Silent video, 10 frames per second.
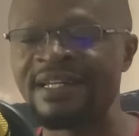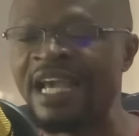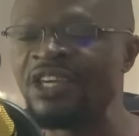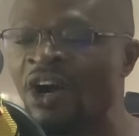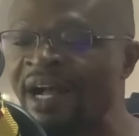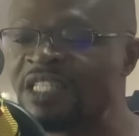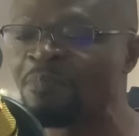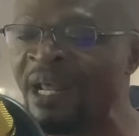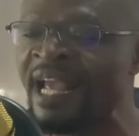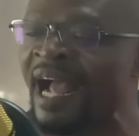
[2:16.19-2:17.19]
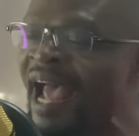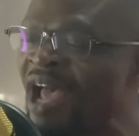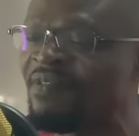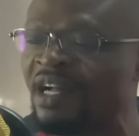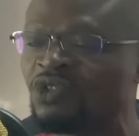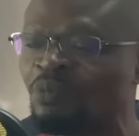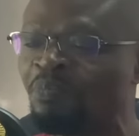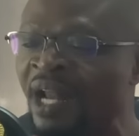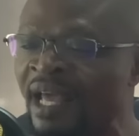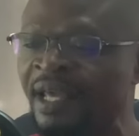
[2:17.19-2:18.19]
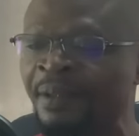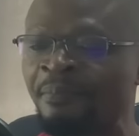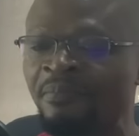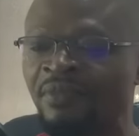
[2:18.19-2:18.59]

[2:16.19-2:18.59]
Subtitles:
The youngest player ever to play